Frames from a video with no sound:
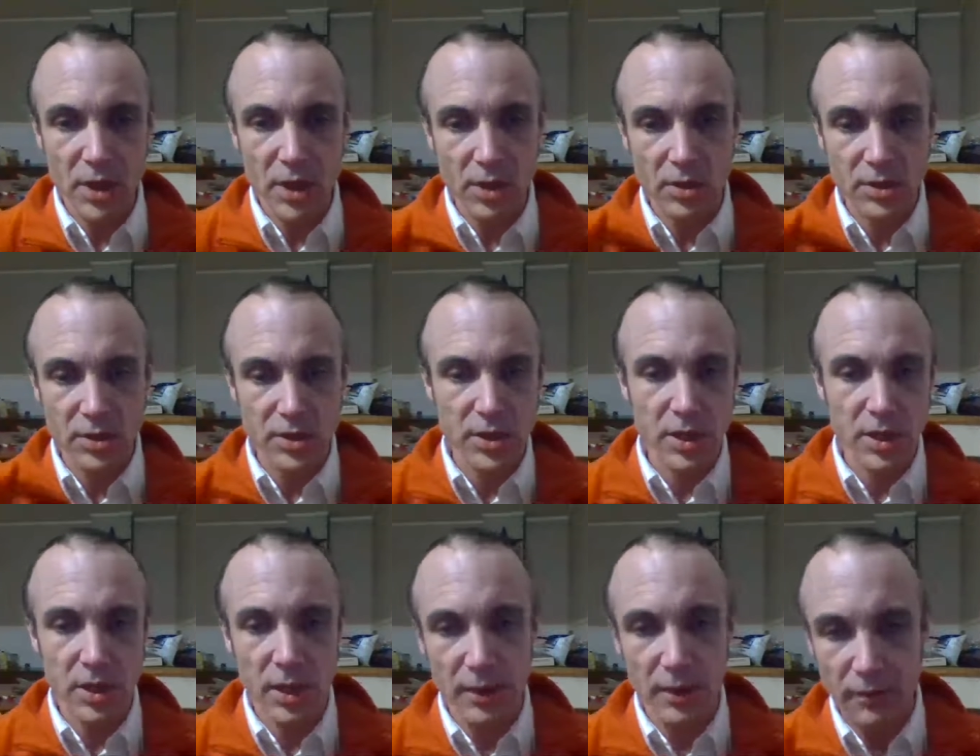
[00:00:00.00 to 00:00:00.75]
you're
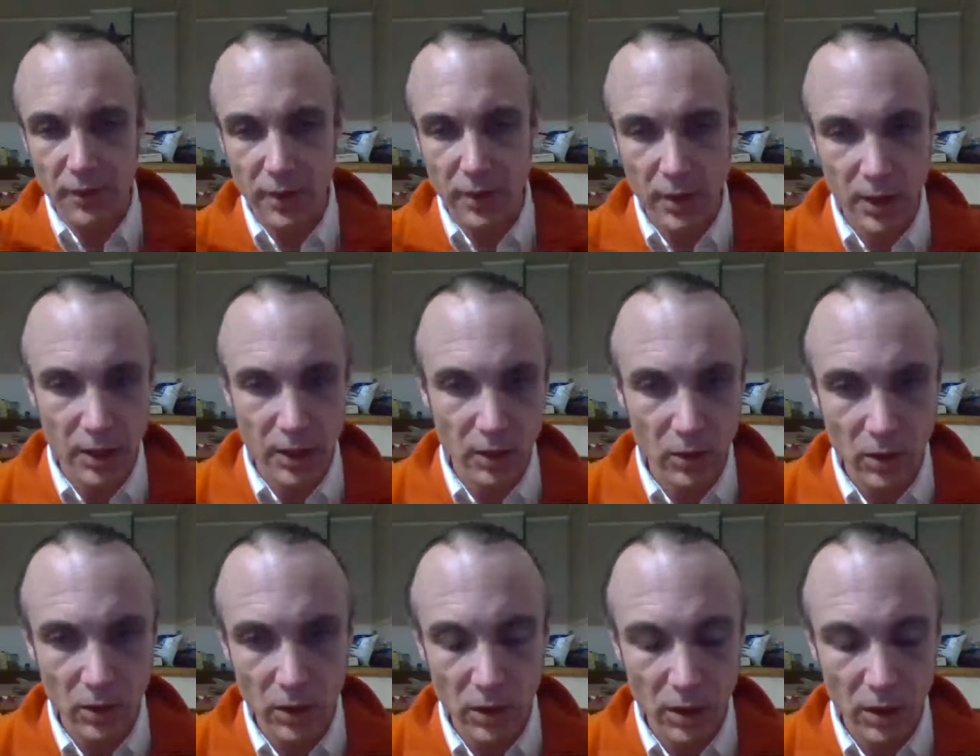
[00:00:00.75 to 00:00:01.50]
seeing everything
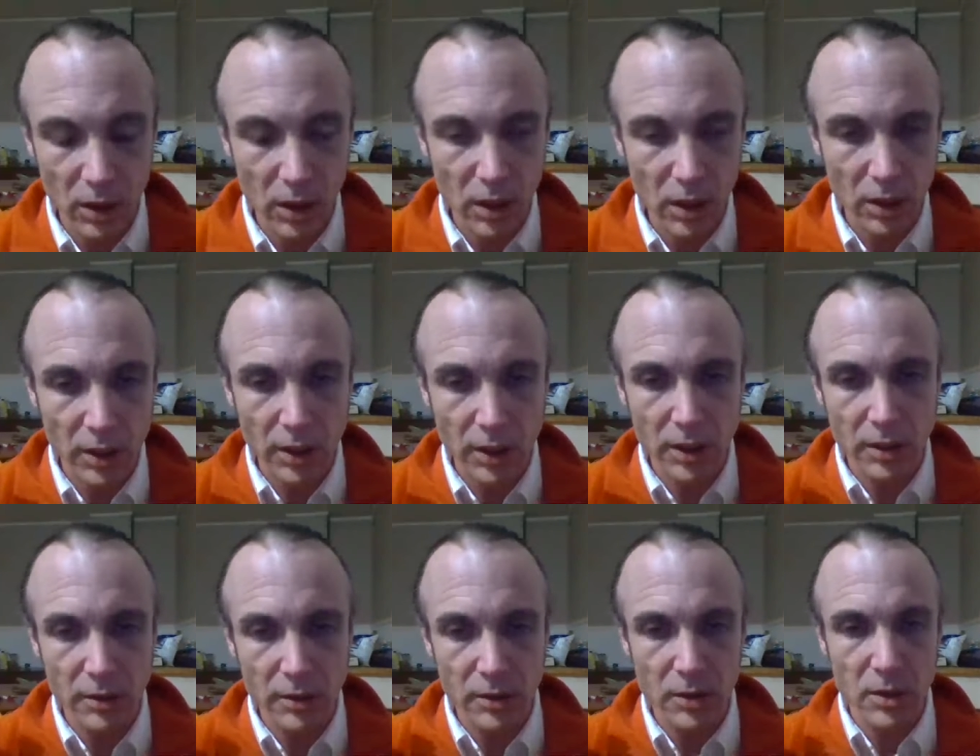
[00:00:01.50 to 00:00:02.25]
going along, and
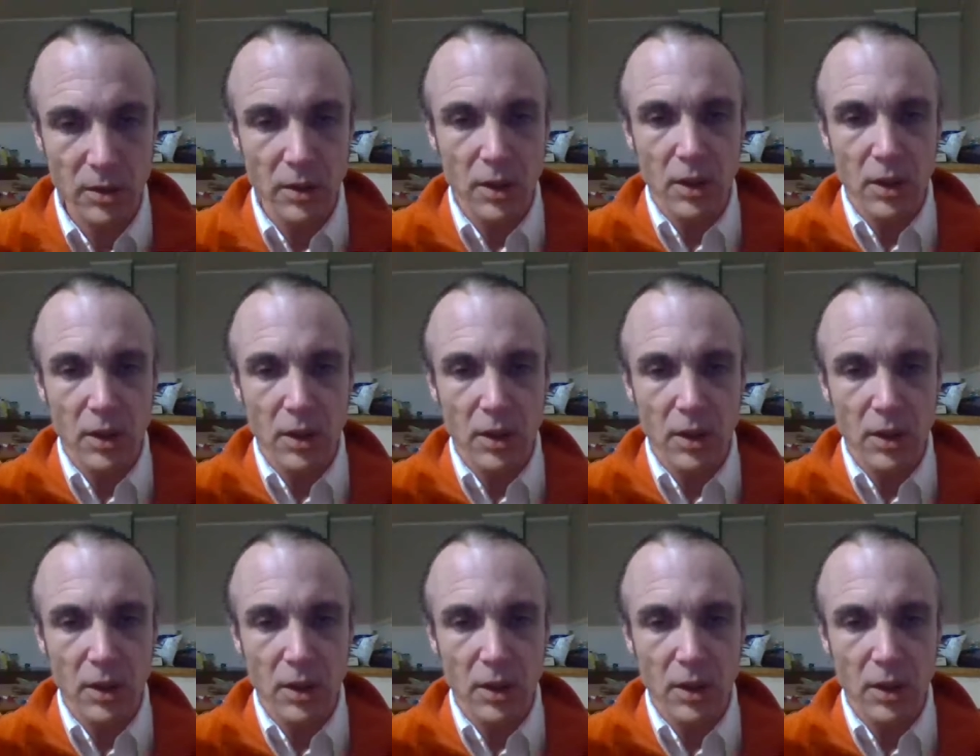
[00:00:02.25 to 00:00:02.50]
your